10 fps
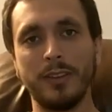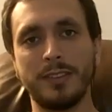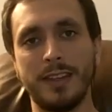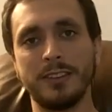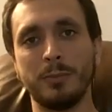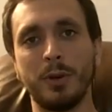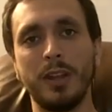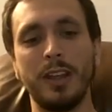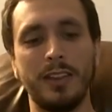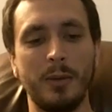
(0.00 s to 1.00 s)

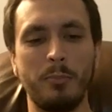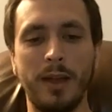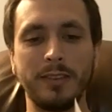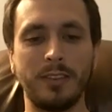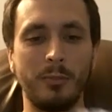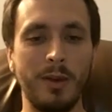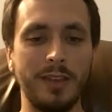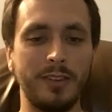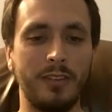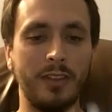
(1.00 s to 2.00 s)
testimony, and the best of the
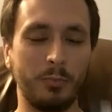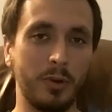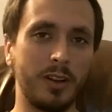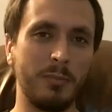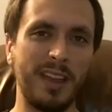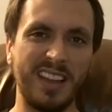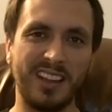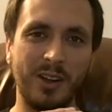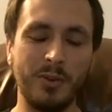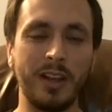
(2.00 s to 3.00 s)
best in this book to make it
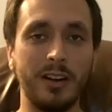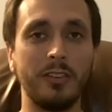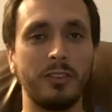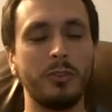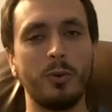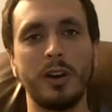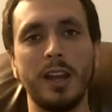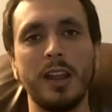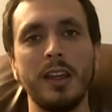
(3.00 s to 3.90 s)
a coherent story.